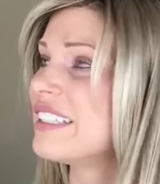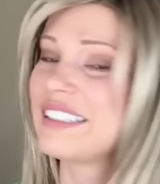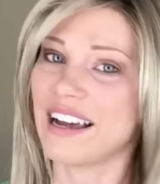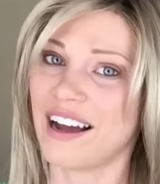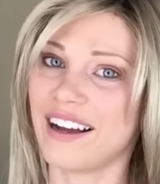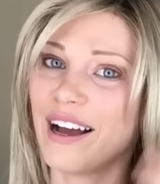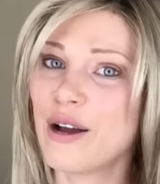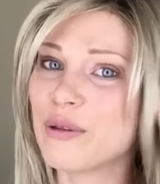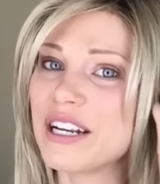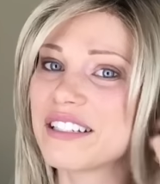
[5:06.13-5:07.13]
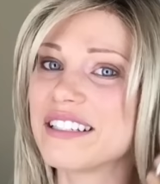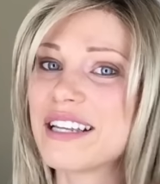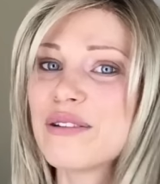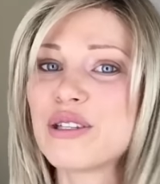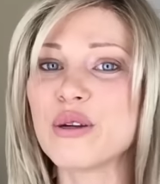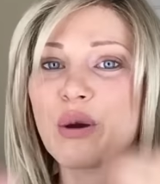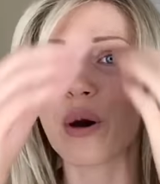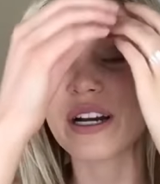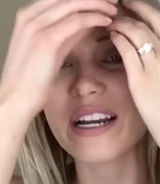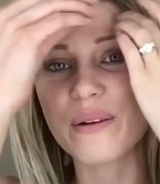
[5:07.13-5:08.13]
yeah, I hope that doesn't sound too
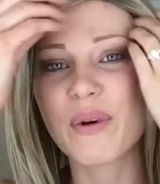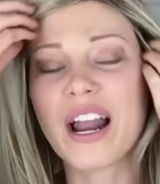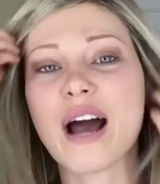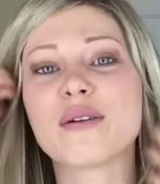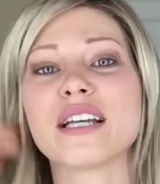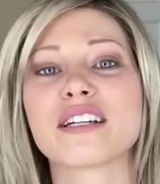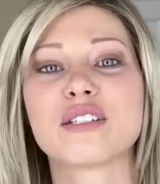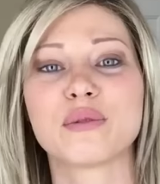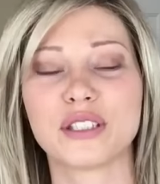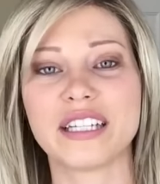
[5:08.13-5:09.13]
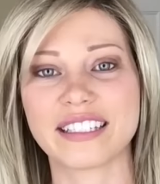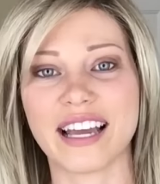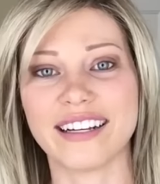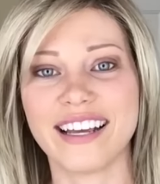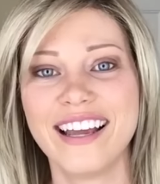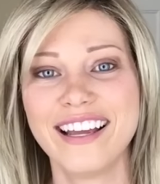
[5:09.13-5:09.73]
corny, but I was actually really excited